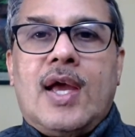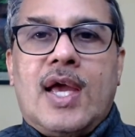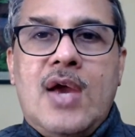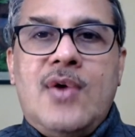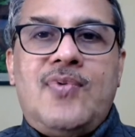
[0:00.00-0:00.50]

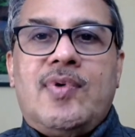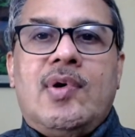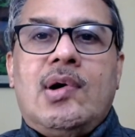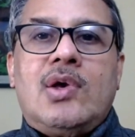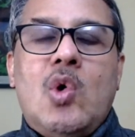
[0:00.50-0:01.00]
if
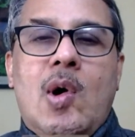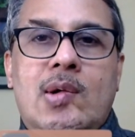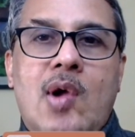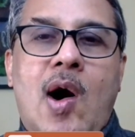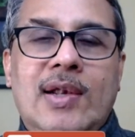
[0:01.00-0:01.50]
you are
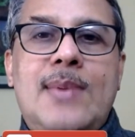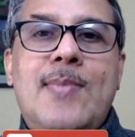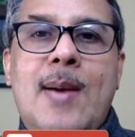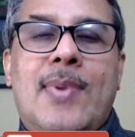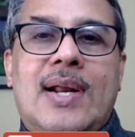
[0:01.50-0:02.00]
not the
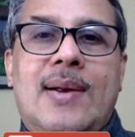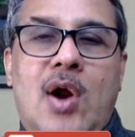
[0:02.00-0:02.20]
member of